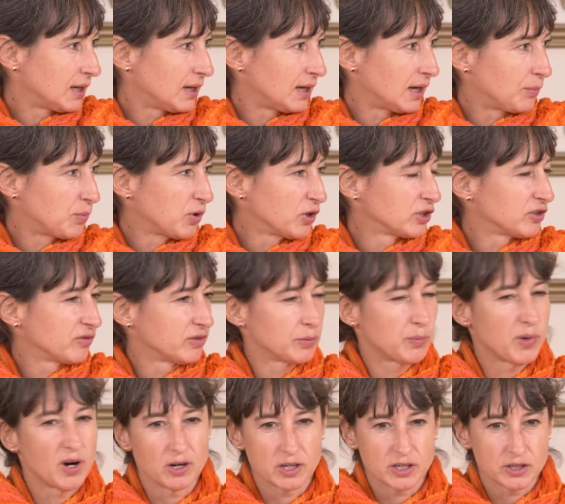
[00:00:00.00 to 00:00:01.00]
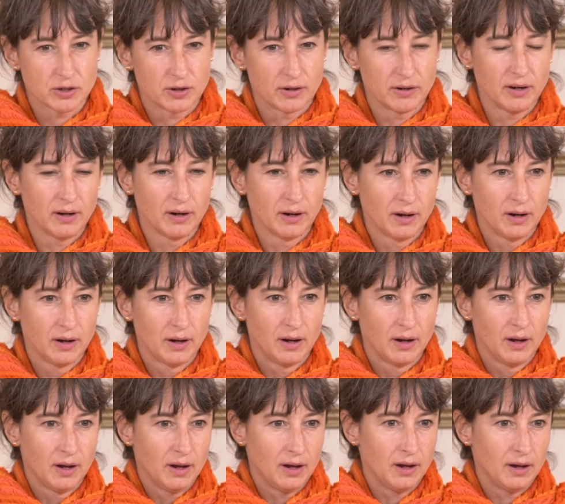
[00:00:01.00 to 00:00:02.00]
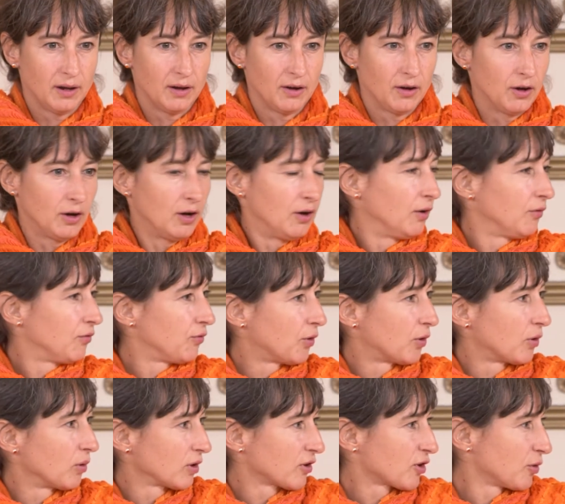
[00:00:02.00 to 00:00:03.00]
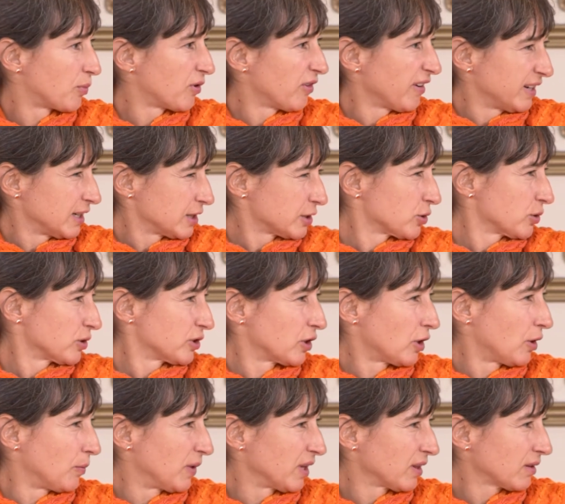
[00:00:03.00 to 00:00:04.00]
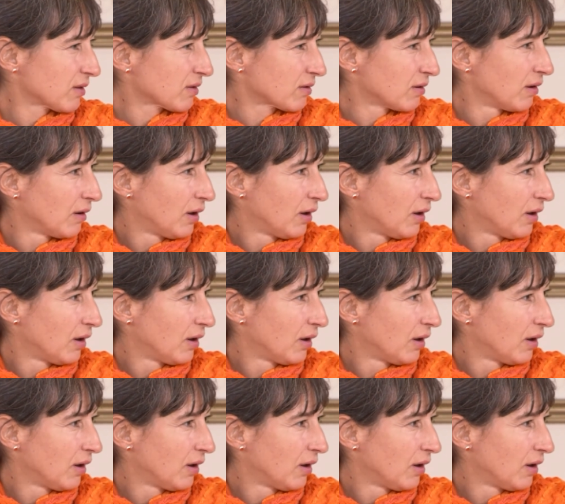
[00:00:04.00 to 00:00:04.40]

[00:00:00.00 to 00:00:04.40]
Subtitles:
a point of departure for also providing shorter comments.